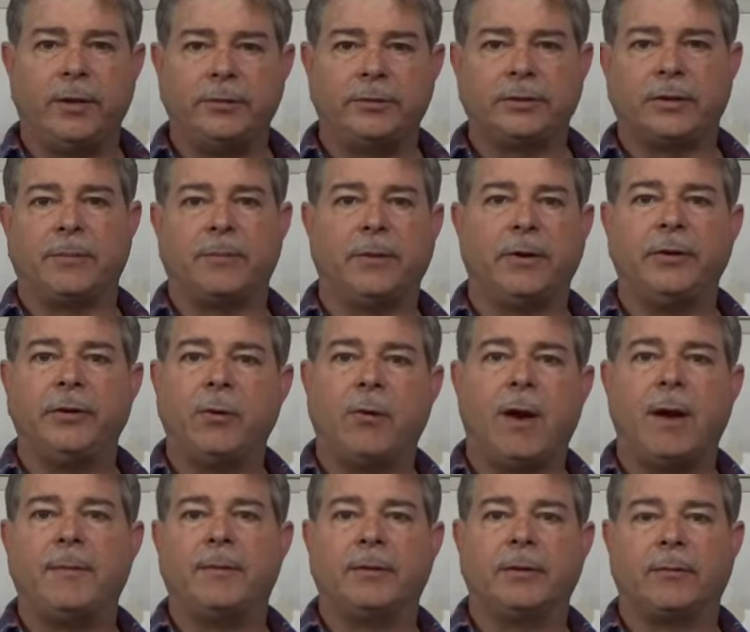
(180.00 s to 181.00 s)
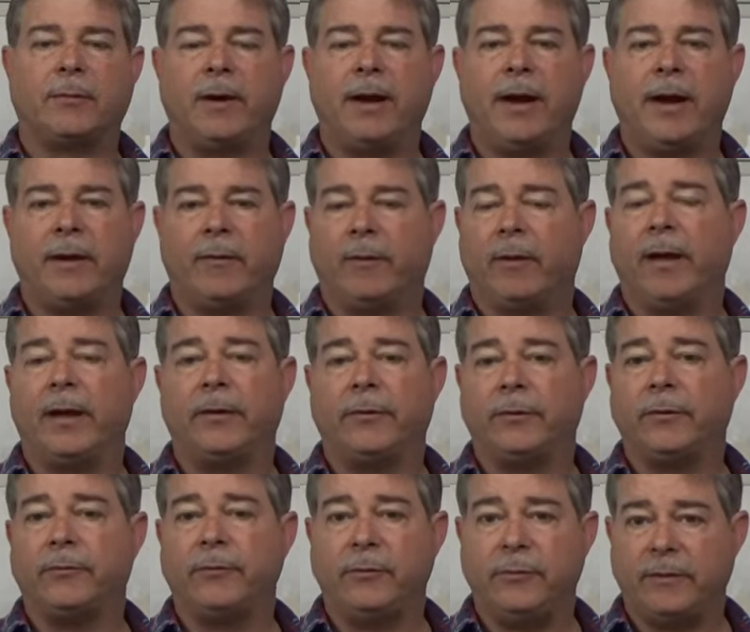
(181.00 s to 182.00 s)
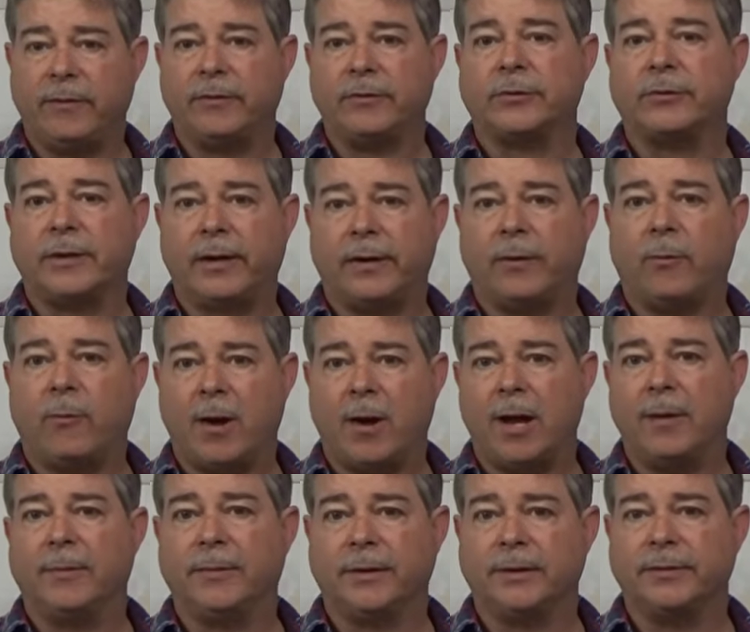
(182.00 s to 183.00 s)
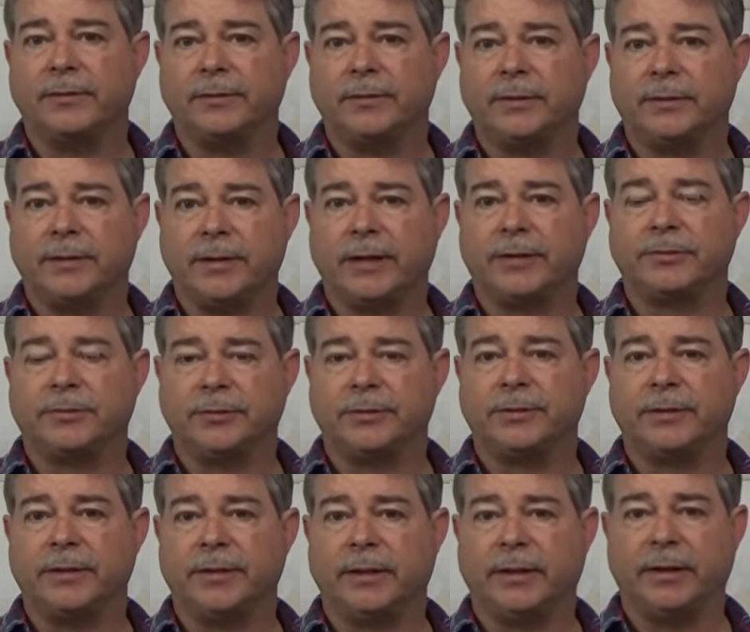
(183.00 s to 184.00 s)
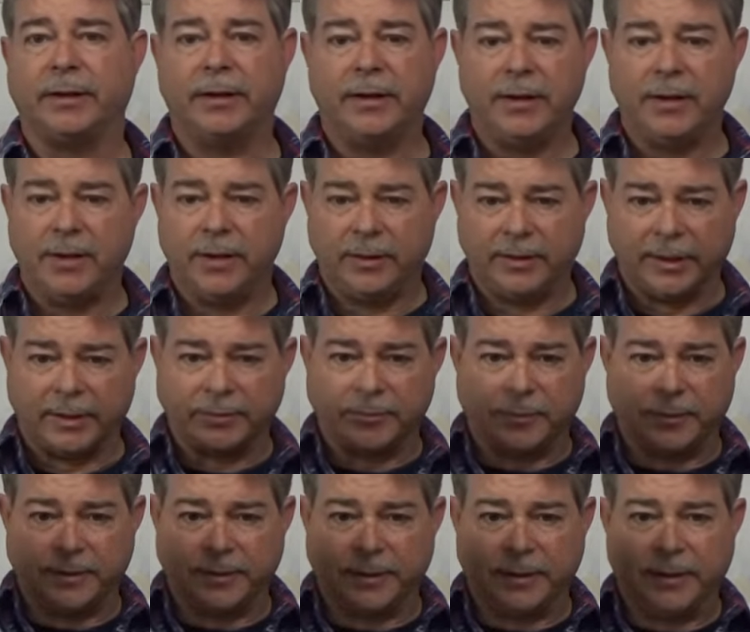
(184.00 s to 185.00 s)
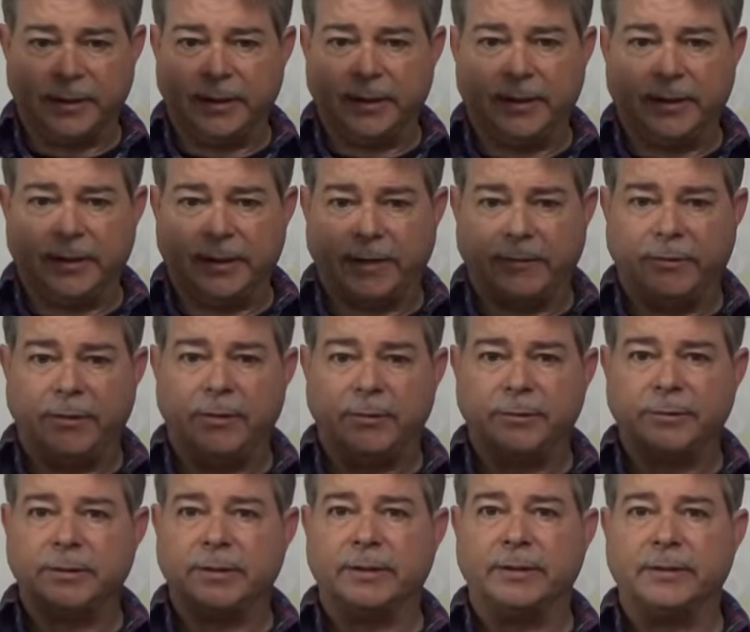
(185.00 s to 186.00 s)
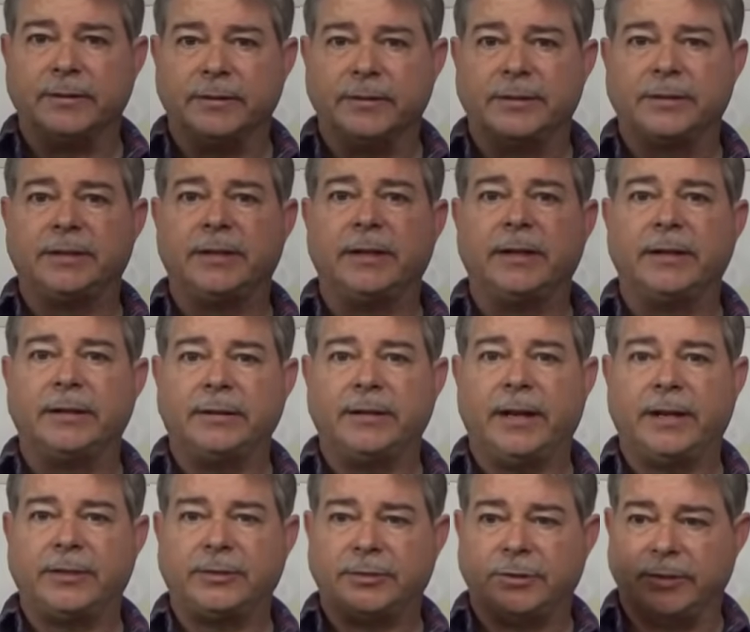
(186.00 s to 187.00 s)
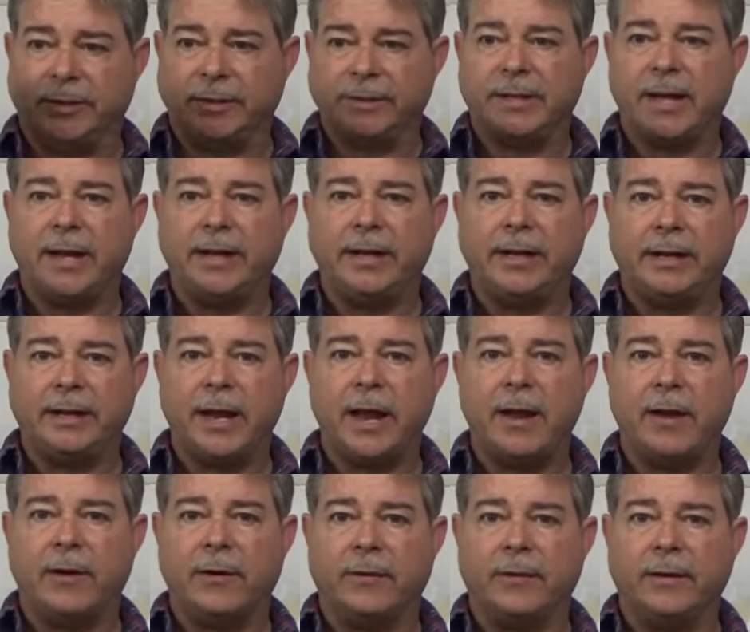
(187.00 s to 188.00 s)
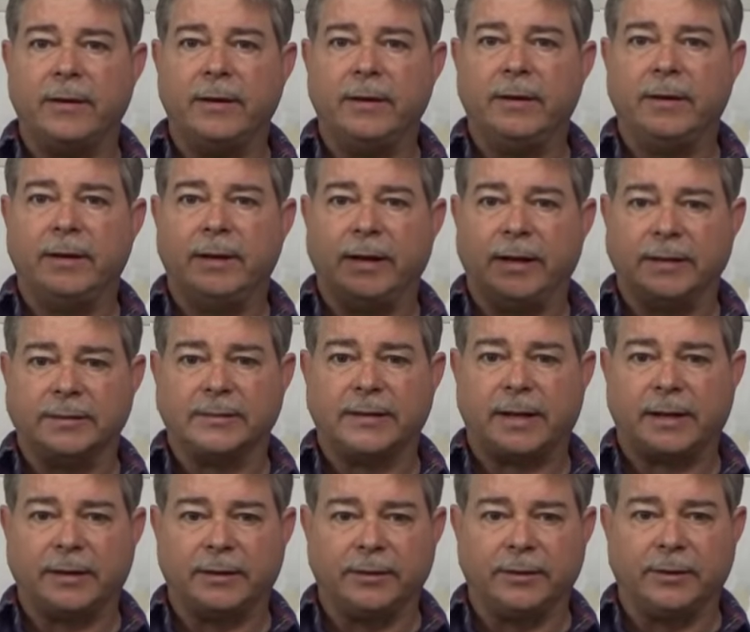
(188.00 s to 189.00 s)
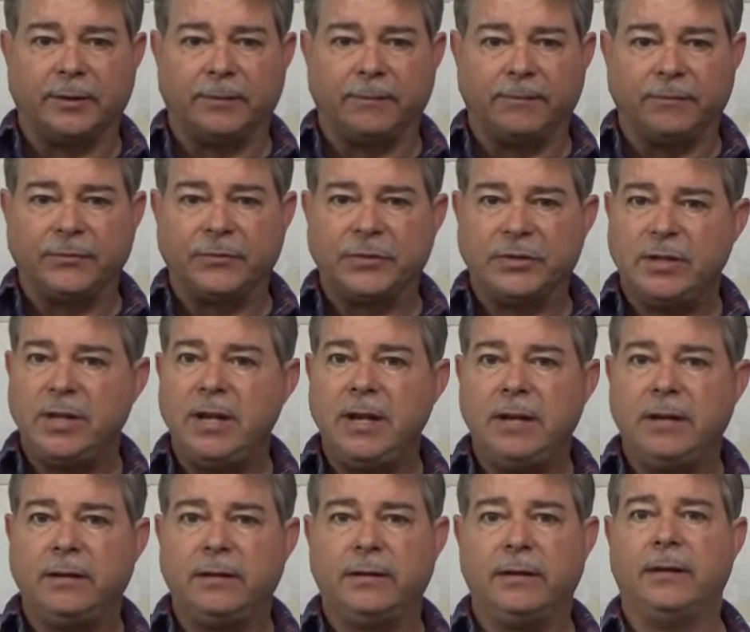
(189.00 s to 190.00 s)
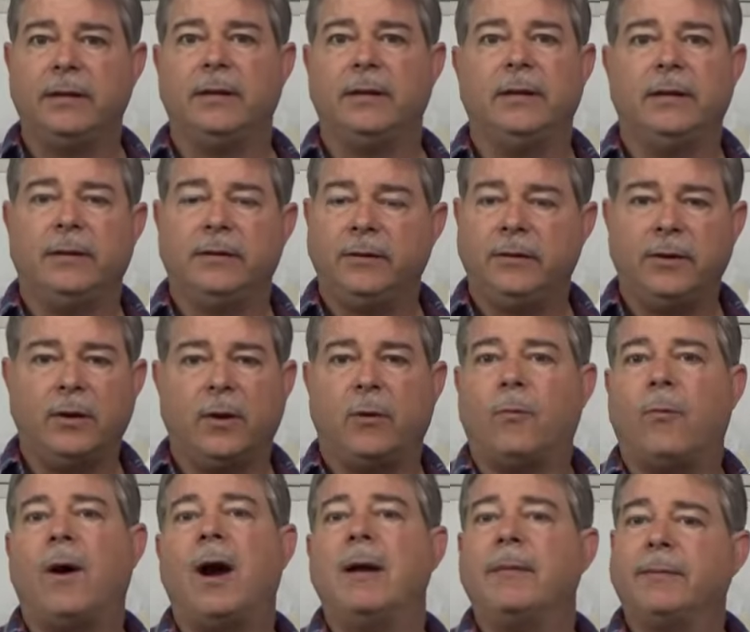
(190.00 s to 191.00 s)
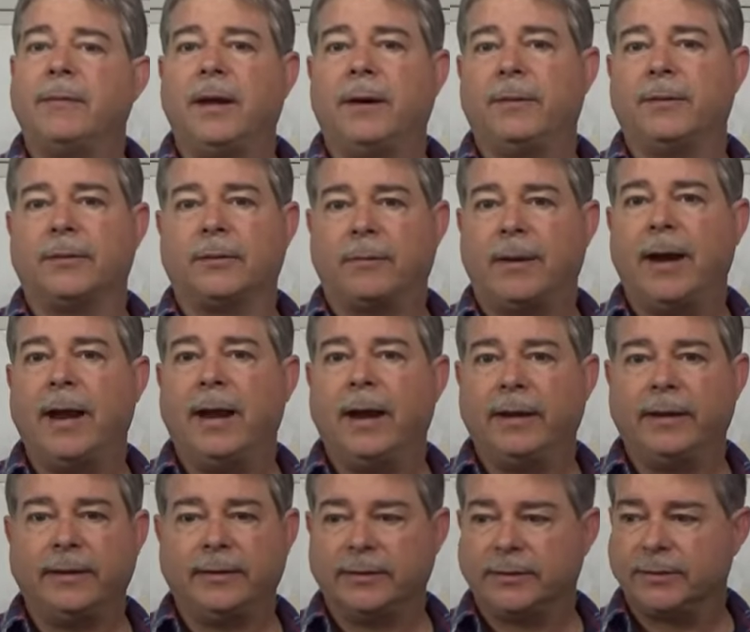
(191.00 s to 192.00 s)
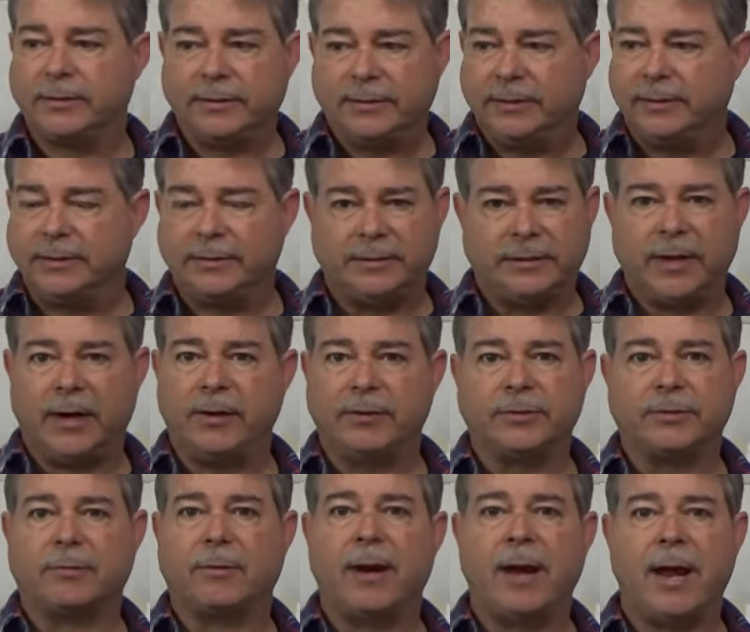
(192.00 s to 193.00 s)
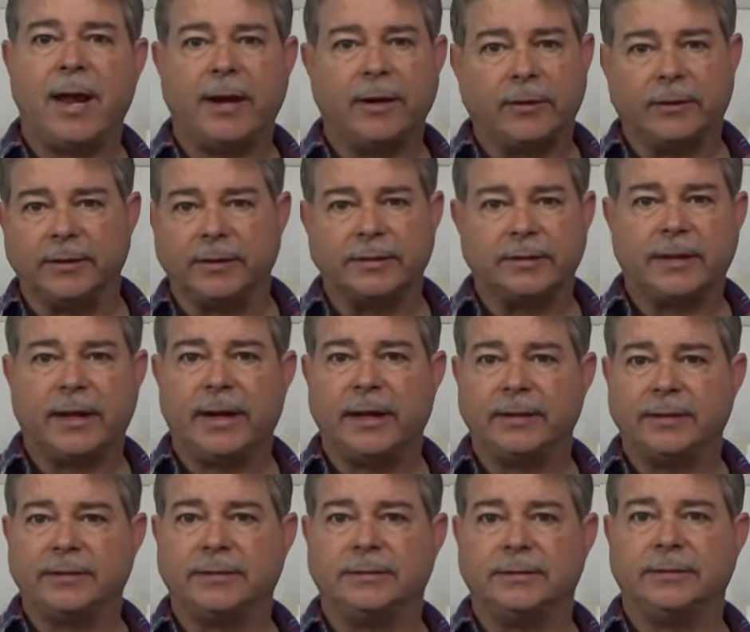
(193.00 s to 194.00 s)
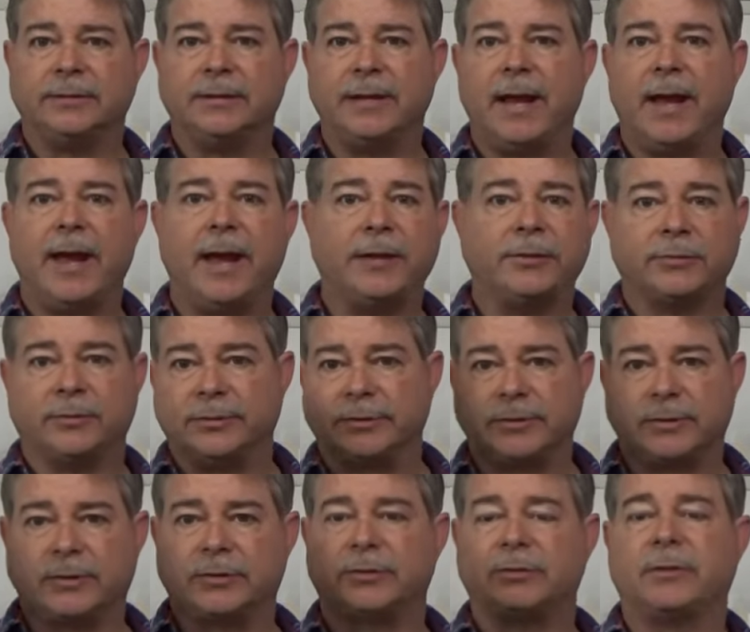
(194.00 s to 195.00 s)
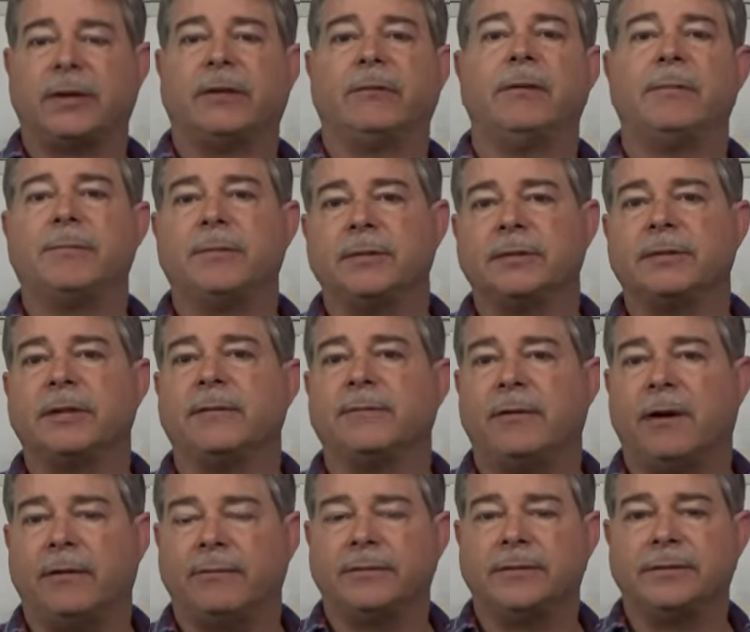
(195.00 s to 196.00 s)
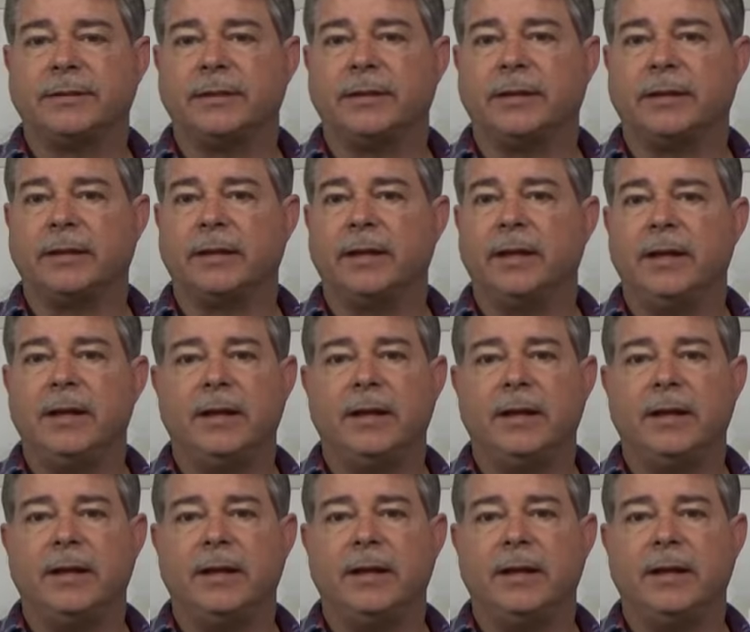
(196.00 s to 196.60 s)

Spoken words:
you scoop there and you wipe it with a rag. Well, I don't know if you've ever tried to wipe the textured ceiling. That's where they've used the ceiling texture, and it's hanging down and it's like little teeth. You don't wipe that with a rag. It just tears the rag, or it snags, or it starts trying to rip the stuff off the ceiling.